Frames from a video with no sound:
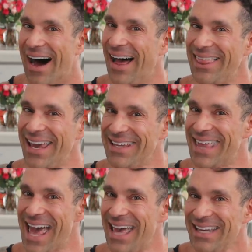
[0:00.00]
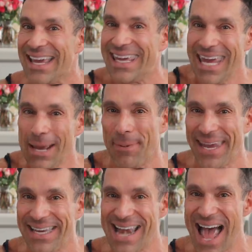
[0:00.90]
I like that. Keep
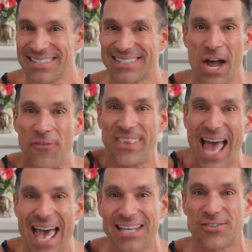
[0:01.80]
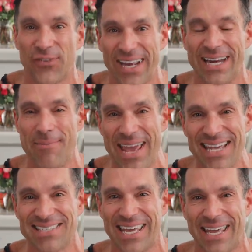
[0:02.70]
eating that stuff. That is freaking
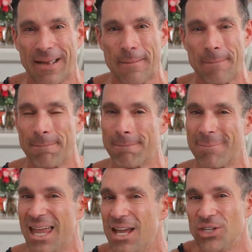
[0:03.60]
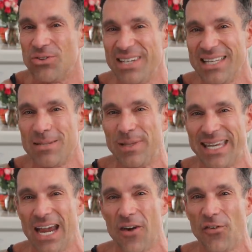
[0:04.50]
amazing. You need to be
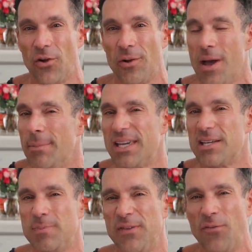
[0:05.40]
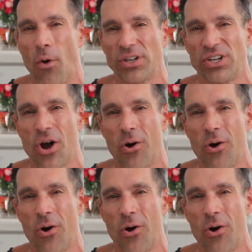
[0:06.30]
careful because before you